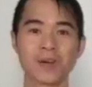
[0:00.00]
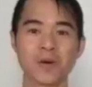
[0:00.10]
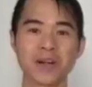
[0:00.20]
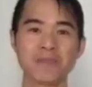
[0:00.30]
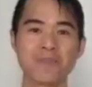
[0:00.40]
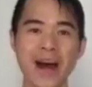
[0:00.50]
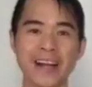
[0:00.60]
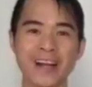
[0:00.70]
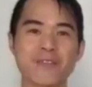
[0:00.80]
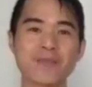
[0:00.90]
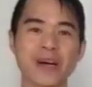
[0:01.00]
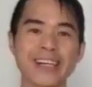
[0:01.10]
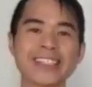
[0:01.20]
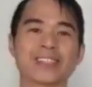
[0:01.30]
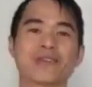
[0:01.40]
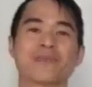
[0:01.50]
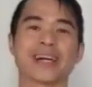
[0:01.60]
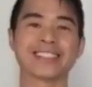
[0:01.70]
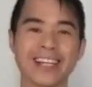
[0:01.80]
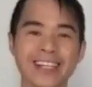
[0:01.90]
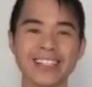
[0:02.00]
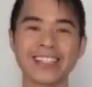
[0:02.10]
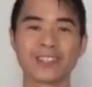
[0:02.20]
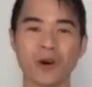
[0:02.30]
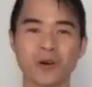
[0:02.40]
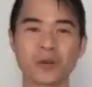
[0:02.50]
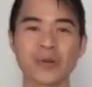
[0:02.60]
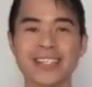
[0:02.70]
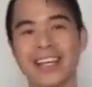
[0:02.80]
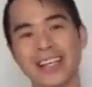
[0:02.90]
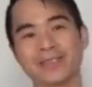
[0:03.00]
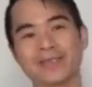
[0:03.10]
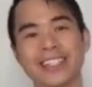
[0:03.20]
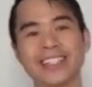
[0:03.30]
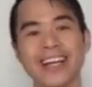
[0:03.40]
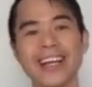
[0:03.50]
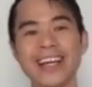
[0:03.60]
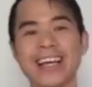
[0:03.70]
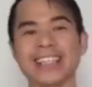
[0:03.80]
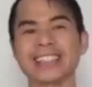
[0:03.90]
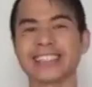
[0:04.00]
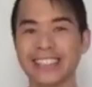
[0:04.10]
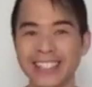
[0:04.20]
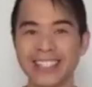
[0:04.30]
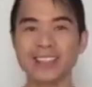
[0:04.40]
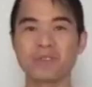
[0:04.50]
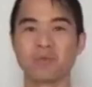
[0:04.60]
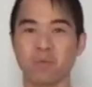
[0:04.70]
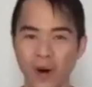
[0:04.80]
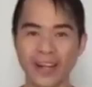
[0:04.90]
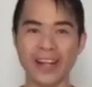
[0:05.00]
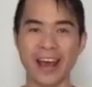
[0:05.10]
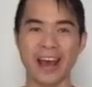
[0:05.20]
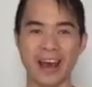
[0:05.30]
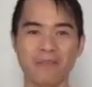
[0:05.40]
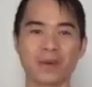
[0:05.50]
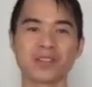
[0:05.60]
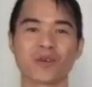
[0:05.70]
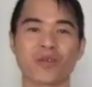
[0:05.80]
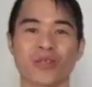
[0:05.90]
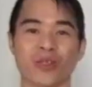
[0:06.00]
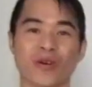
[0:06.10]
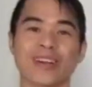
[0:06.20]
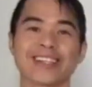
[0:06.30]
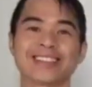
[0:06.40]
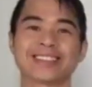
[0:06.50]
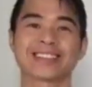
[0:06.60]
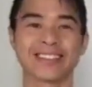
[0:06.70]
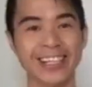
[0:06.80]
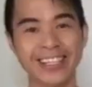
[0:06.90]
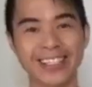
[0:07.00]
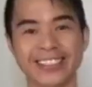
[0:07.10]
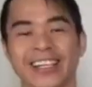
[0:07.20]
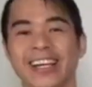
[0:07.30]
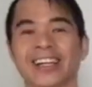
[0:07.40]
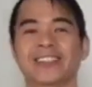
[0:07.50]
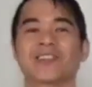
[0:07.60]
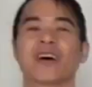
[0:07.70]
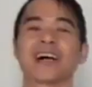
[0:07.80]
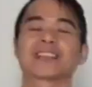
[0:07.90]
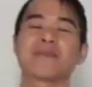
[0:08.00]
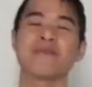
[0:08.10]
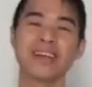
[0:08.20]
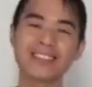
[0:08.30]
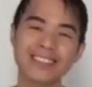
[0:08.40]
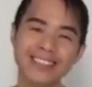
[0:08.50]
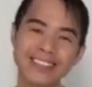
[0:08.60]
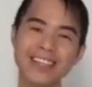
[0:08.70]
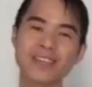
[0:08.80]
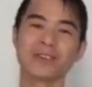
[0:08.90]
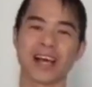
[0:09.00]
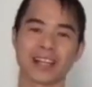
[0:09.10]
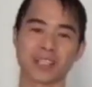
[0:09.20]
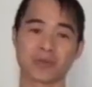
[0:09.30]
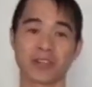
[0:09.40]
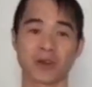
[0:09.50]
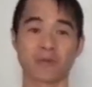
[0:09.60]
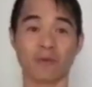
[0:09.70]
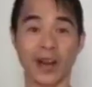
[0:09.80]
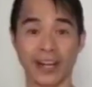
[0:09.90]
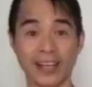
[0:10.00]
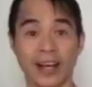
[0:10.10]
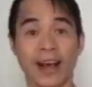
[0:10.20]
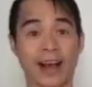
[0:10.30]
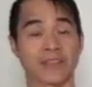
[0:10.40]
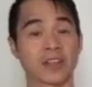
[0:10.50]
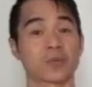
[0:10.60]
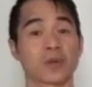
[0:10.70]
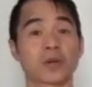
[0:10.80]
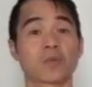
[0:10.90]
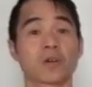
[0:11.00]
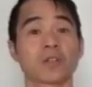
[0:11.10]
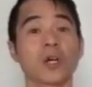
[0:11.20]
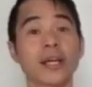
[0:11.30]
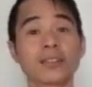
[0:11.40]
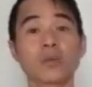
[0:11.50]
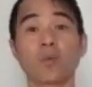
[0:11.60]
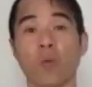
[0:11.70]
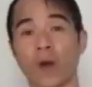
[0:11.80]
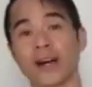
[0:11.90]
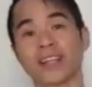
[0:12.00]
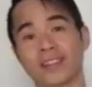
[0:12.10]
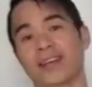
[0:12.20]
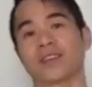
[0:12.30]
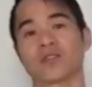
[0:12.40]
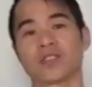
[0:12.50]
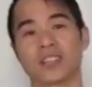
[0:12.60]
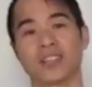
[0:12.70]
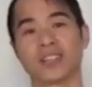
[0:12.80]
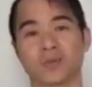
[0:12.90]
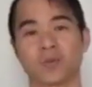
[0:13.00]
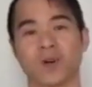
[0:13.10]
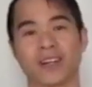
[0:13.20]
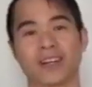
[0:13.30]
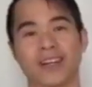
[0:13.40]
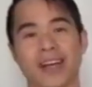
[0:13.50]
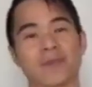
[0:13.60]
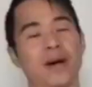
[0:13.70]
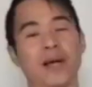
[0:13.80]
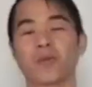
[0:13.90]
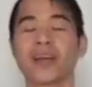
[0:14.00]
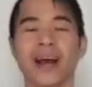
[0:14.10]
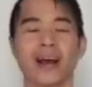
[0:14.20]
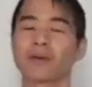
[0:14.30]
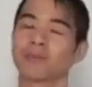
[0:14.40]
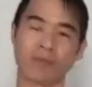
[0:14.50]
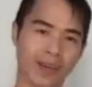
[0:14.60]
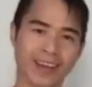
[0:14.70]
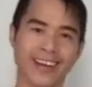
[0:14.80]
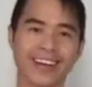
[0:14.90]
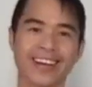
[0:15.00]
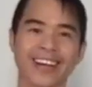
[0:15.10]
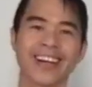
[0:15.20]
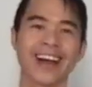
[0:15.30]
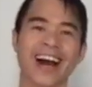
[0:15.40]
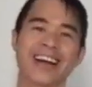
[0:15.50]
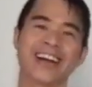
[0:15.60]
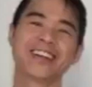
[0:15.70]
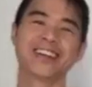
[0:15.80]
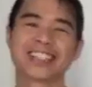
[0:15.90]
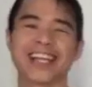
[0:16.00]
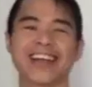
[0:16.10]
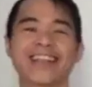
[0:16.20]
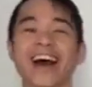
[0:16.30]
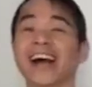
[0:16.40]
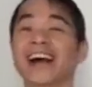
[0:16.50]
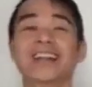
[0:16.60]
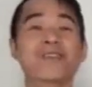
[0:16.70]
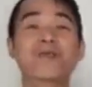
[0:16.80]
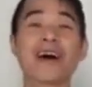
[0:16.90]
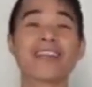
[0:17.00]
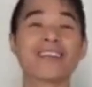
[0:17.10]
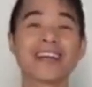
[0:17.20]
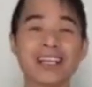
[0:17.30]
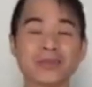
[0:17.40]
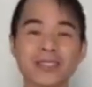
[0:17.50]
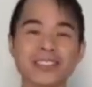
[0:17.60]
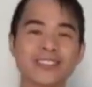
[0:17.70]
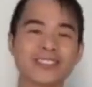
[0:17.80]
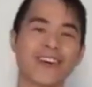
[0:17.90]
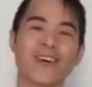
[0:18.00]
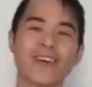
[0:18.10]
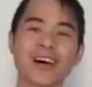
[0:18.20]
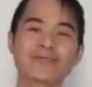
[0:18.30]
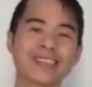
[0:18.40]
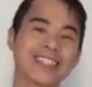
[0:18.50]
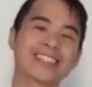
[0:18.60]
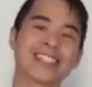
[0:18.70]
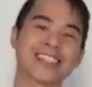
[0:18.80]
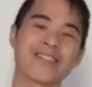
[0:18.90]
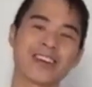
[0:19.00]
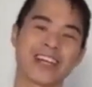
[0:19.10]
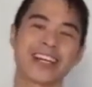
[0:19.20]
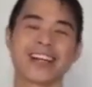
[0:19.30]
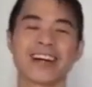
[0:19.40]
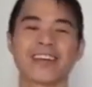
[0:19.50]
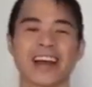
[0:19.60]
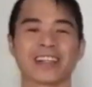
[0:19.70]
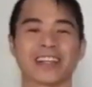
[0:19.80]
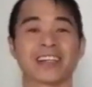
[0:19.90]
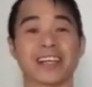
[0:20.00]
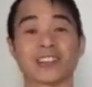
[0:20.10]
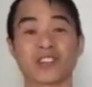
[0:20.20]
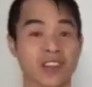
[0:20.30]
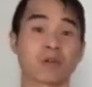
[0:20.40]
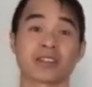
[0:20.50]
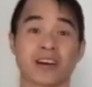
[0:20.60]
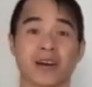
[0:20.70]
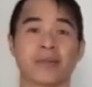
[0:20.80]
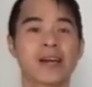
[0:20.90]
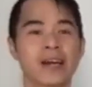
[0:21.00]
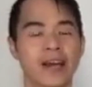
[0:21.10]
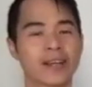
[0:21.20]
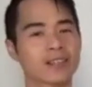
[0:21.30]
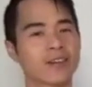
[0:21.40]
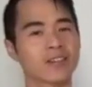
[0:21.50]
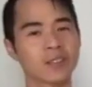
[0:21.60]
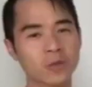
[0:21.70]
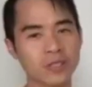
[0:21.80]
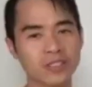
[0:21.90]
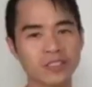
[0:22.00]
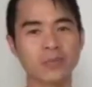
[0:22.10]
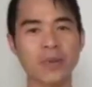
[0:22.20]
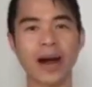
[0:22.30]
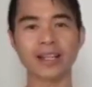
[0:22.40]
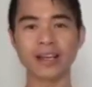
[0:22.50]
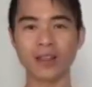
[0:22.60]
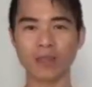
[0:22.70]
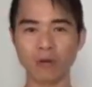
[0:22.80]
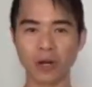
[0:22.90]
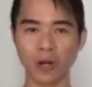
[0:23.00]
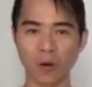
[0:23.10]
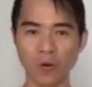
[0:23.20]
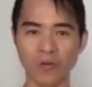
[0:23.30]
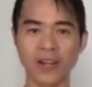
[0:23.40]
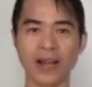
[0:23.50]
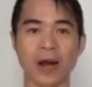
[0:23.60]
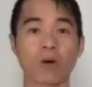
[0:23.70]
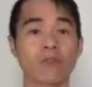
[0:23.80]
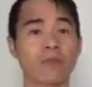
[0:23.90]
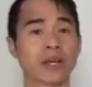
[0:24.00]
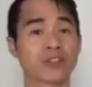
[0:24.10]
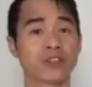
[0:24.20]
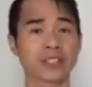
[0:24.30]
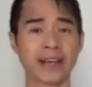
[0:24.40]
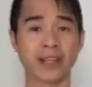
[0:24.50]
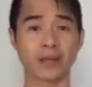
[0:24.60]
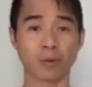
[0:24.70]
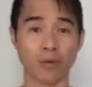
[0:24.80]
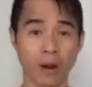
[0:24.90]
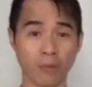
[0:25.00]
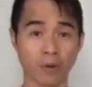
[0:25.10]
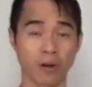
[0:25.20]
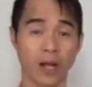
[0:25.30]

welcome back everybody to my Daily Dose with Tim. Today is Season 1, Episode 36. So as I mentioned to you last week already, at this point we're looking to wind down Season 1. And by we, I mean me. I understand that the weather has been so amazing every day now, and it's summertime. And so I know we're still battling through COVID. However, make sure you take the proper